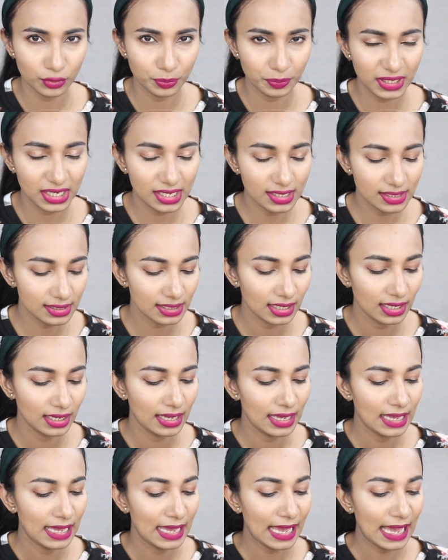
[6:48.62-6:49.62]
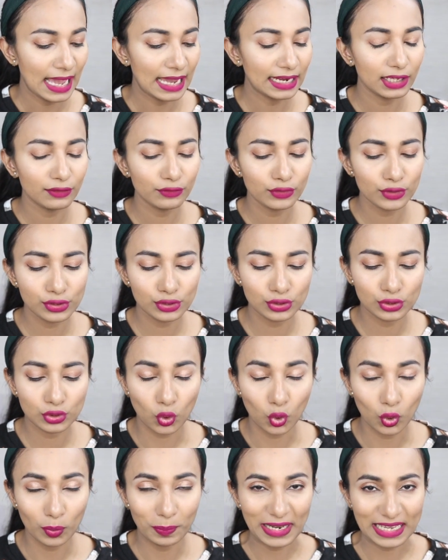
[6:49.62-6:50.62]
rupees. And I was
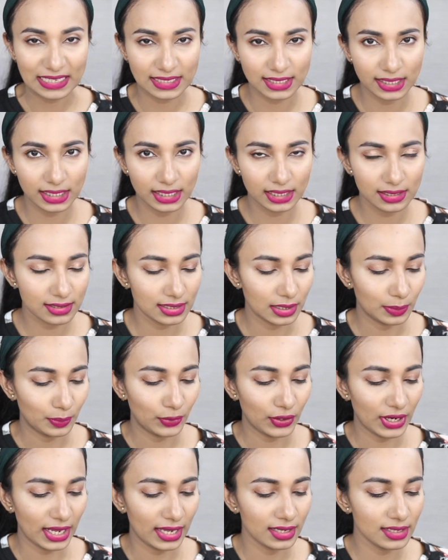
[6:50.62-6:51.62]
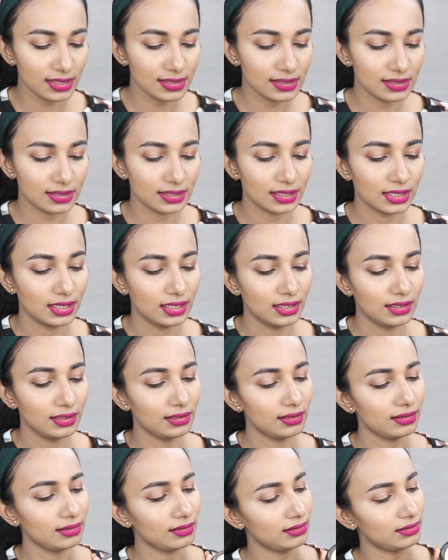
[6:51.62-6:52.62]
so pleasantly surprised.
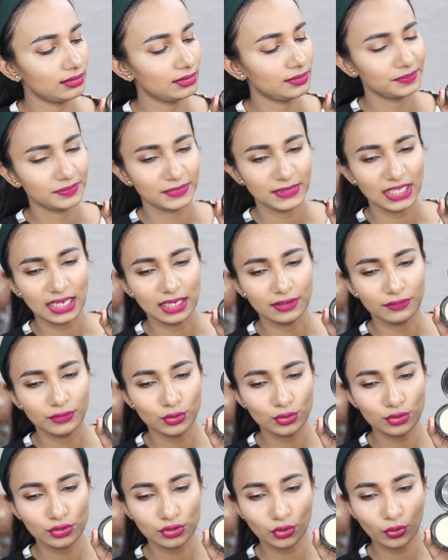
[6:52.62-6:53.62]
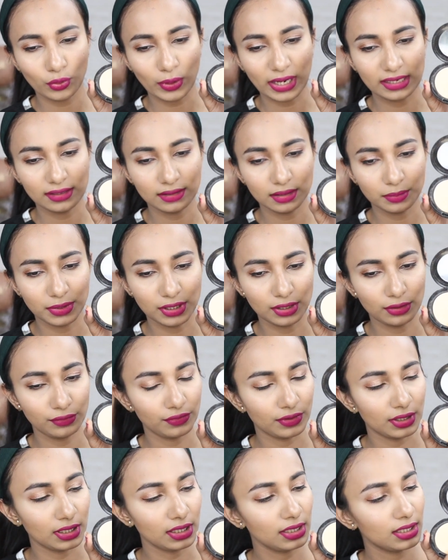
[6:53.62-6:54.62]
I've used quite a bit
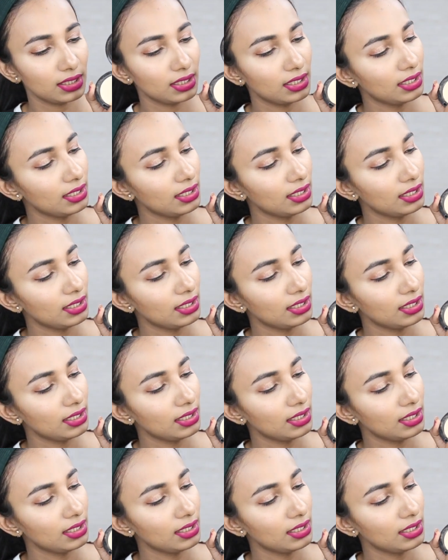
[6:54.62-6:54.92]
of it.